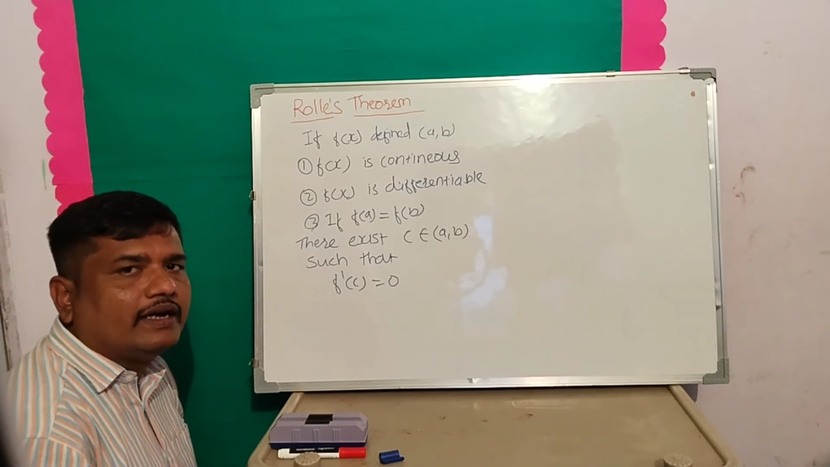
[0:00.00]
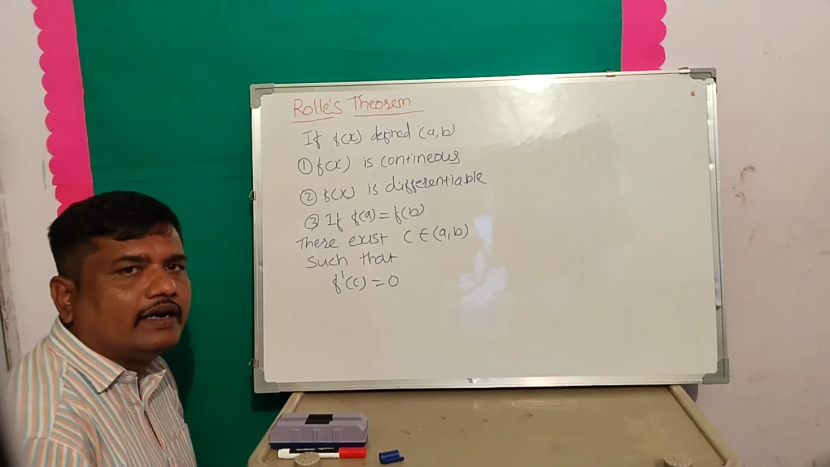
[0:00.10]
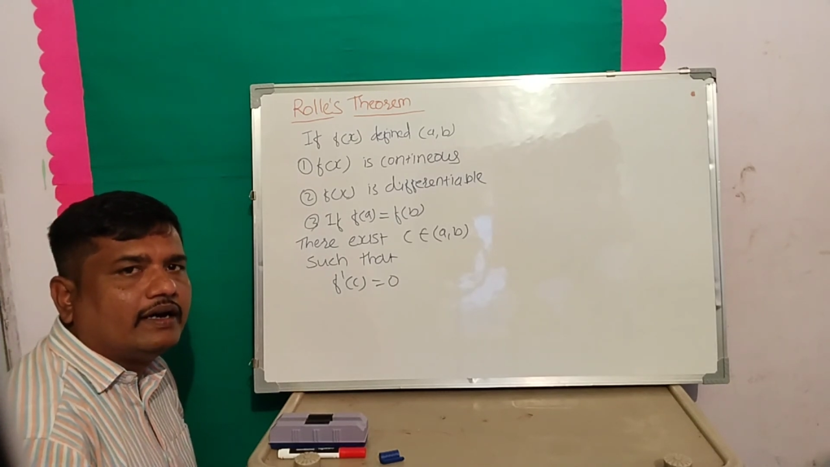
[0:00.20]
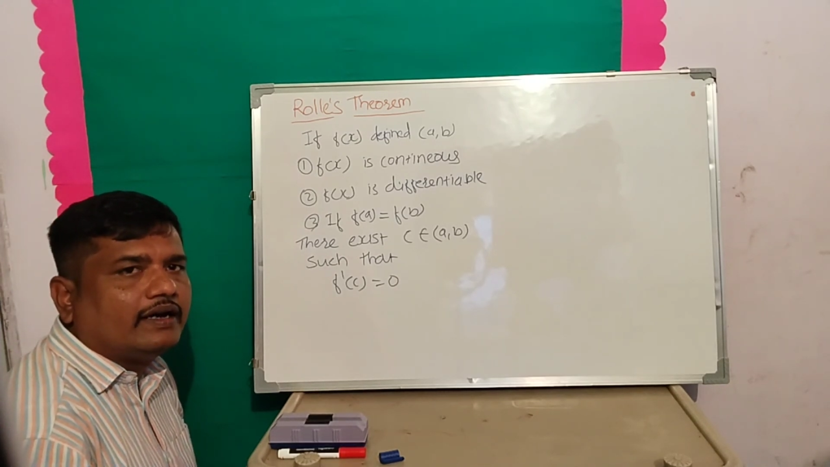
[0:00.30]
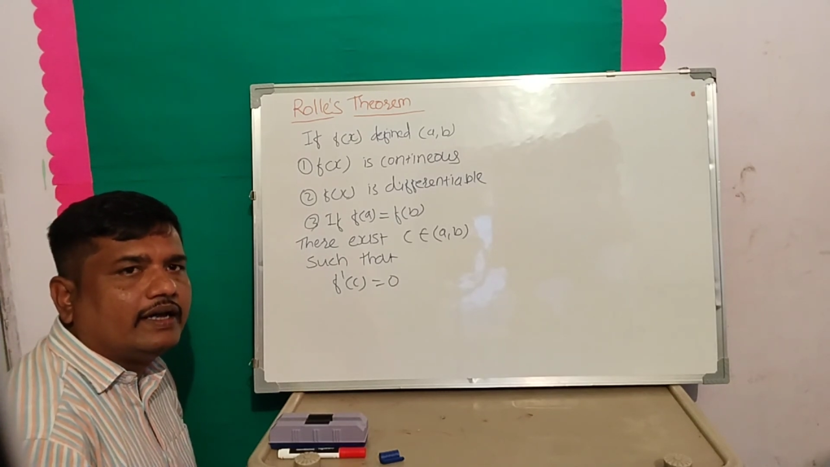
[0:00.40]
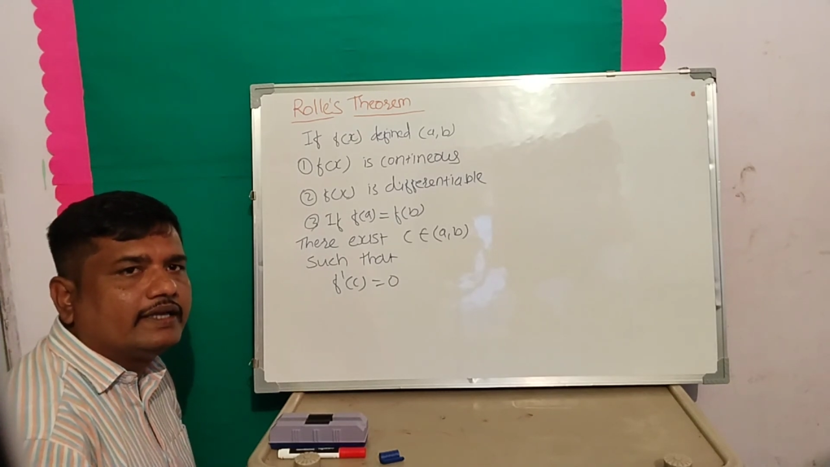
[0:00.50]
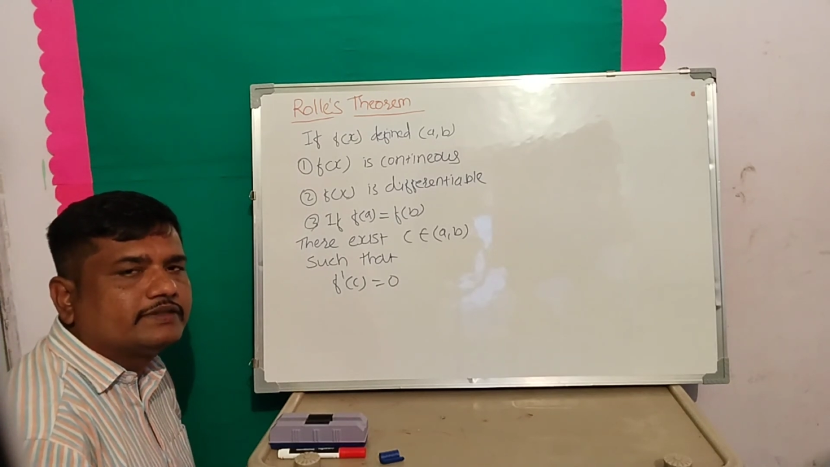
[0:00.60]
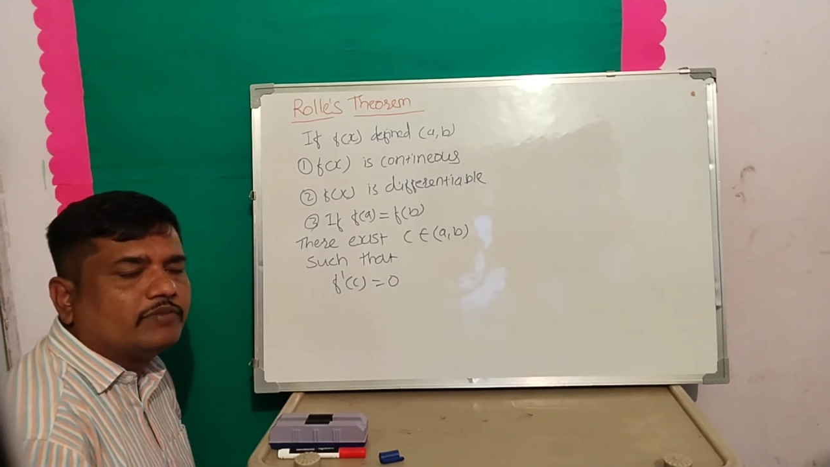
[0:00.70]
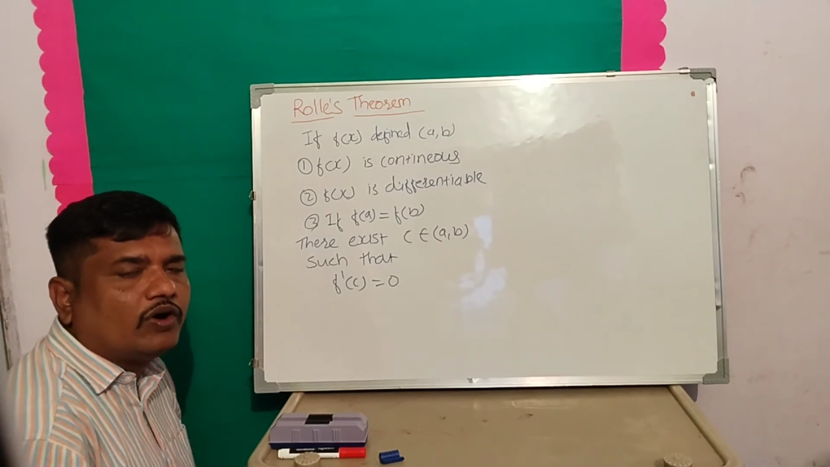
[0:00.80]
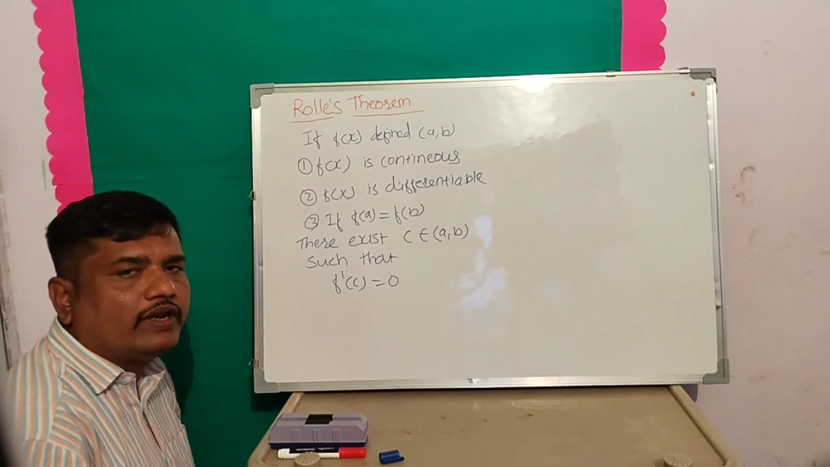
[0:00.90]
a
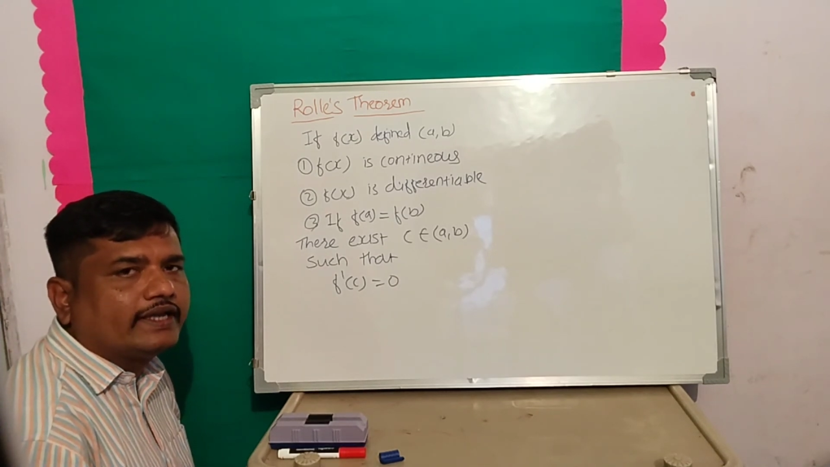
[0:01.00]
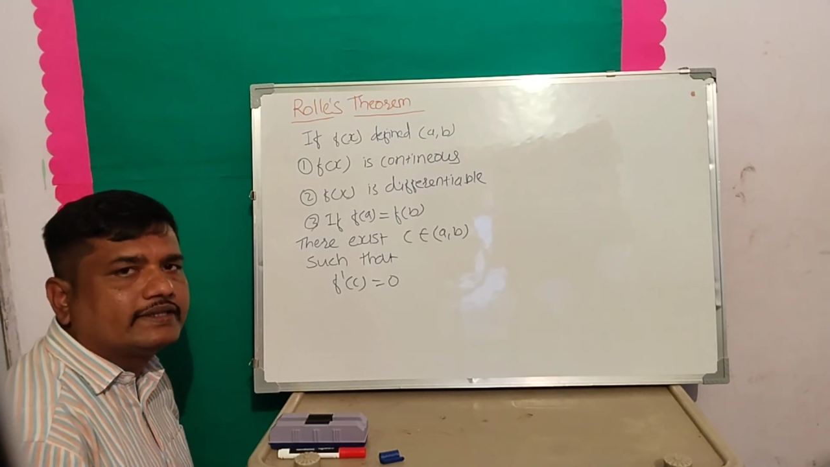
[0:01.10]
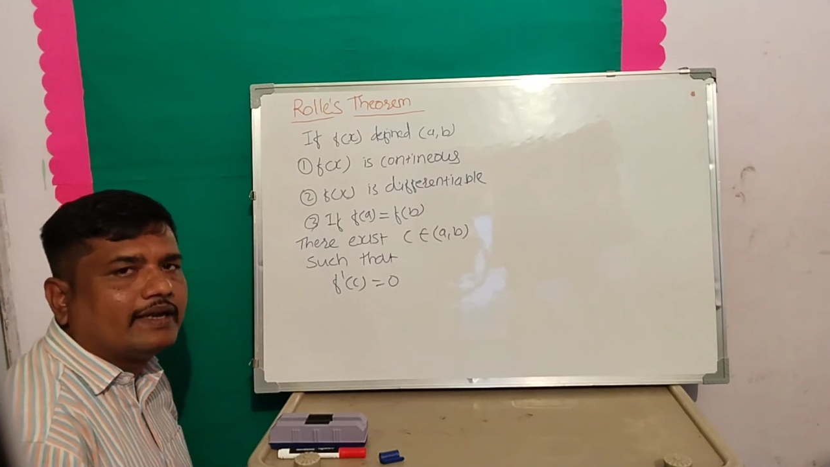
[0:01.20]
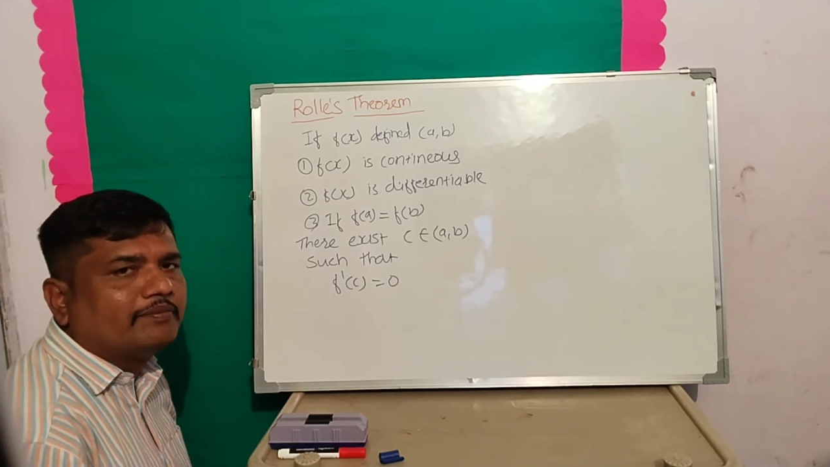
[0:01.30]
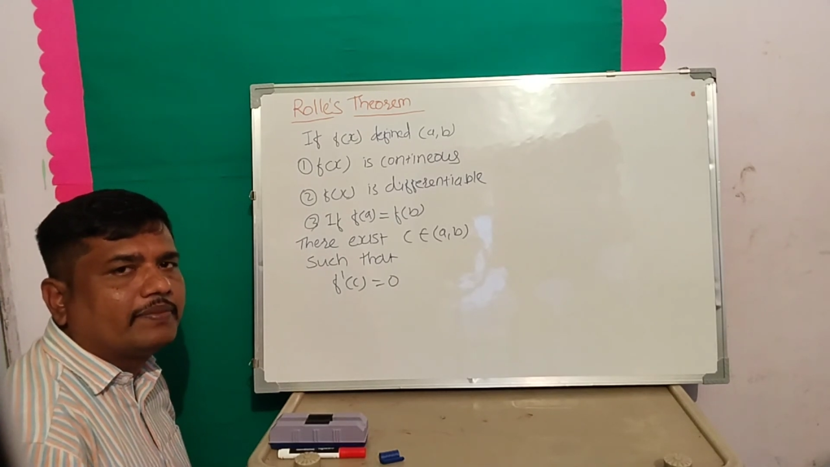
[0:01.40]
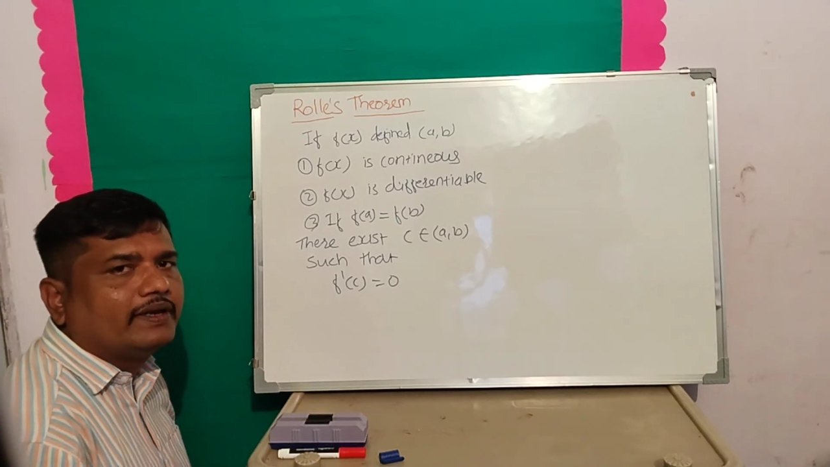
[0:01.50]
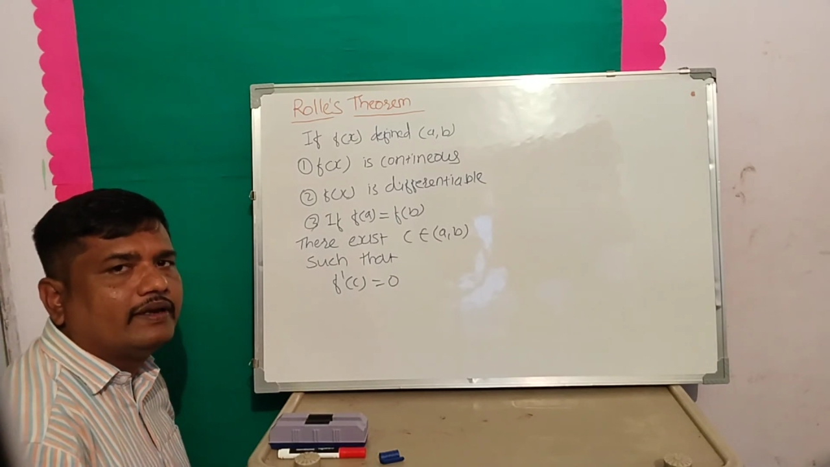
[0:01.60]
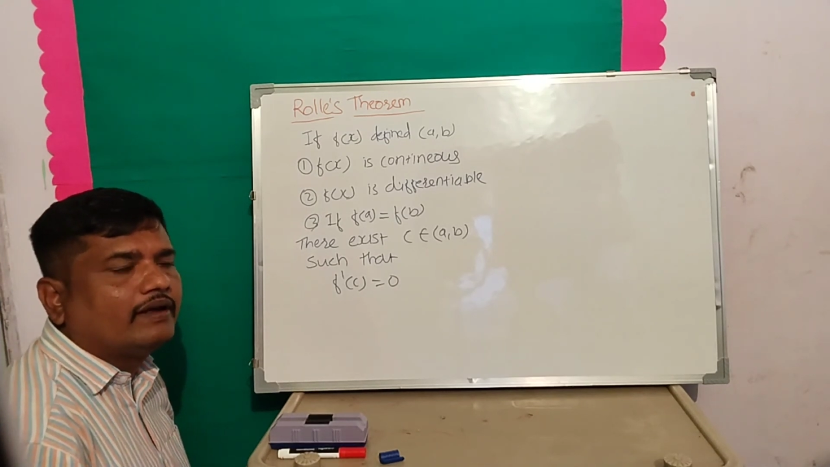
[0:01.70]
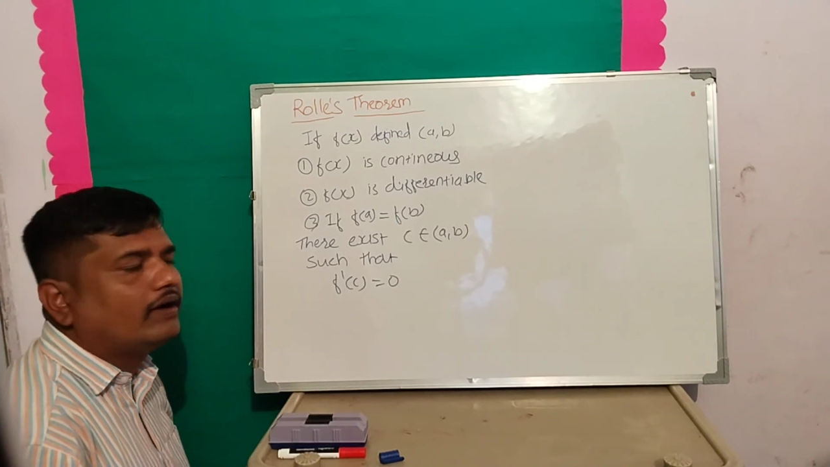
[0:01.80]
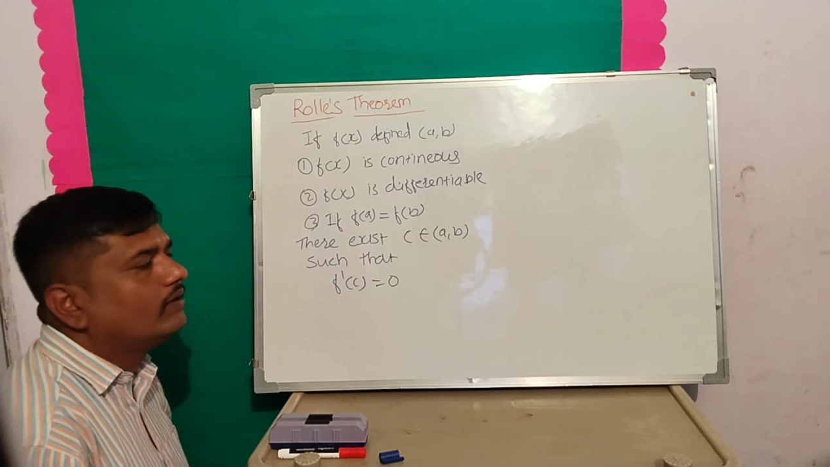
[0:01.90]
small
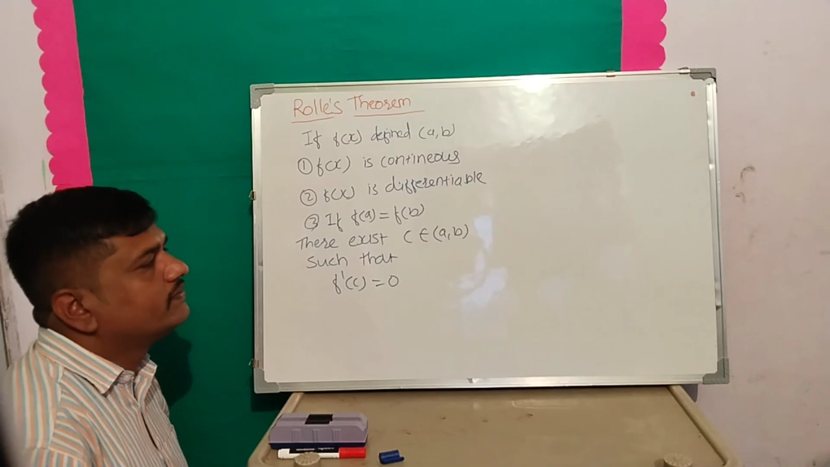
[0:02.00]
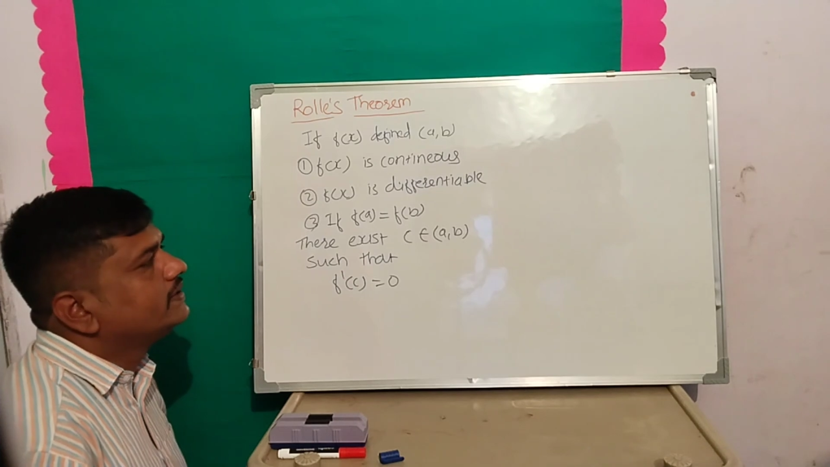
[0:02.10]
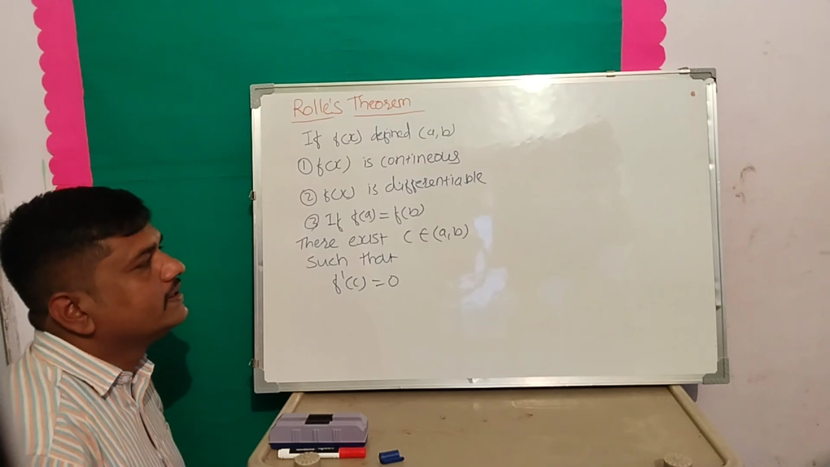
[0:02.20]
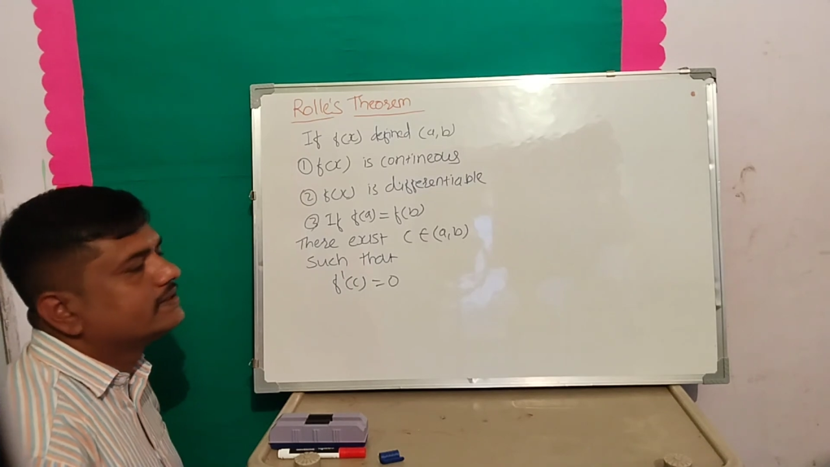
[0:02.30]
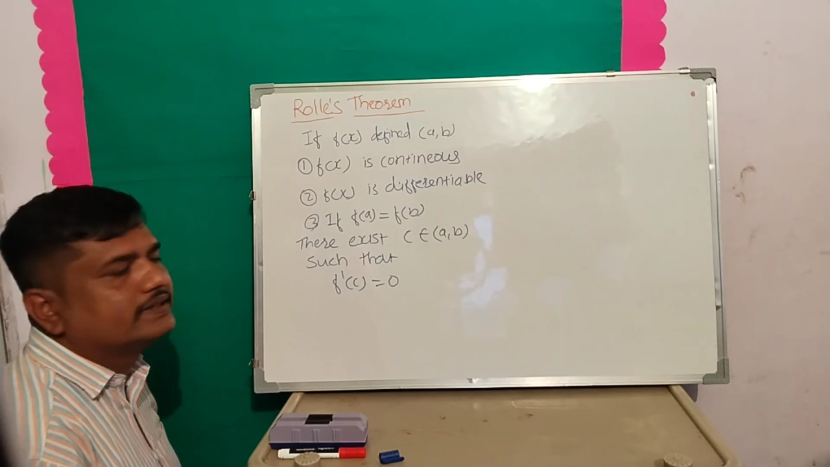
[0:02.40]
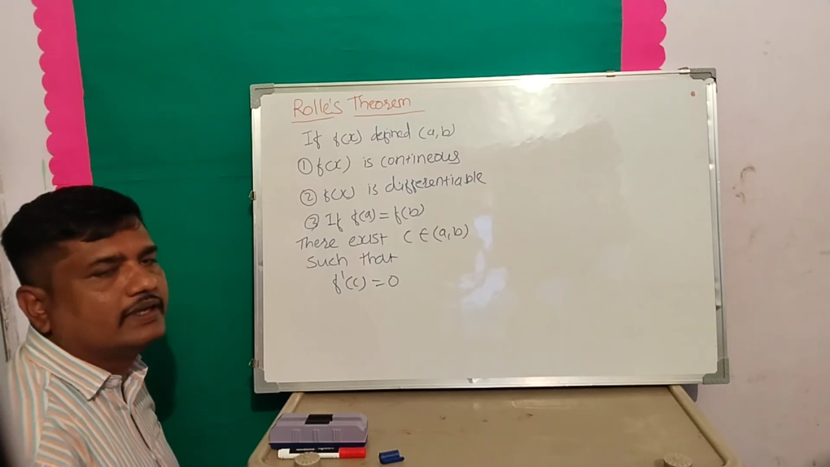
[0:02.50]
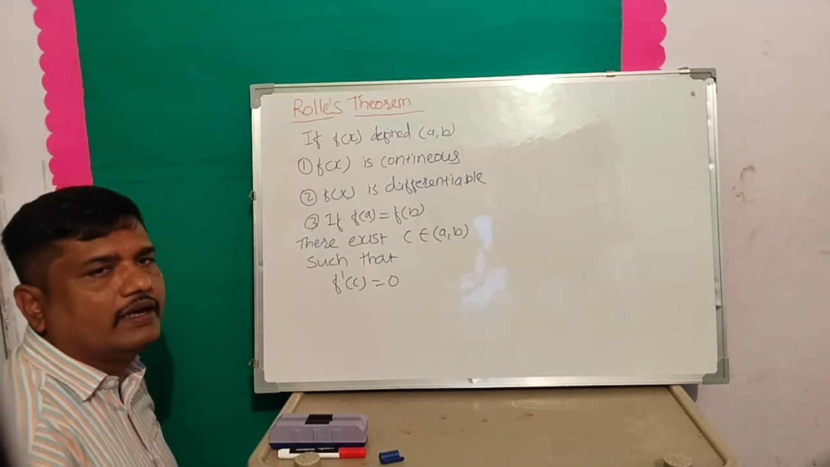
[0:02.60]
example of this